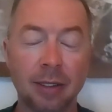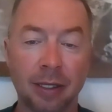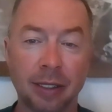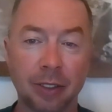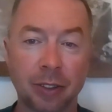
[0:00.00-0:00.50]
to
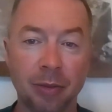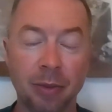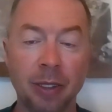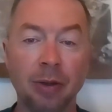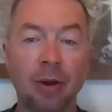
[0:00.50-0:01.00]

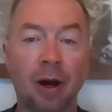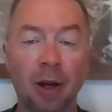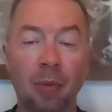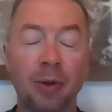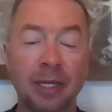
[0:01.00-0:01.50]
contribute on
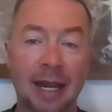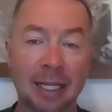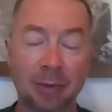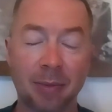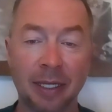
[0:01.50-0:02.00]
a
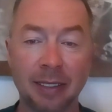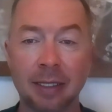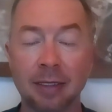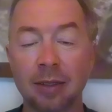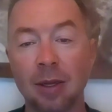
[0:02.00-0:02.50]
pre-tax
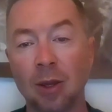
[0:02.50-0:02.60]
basis.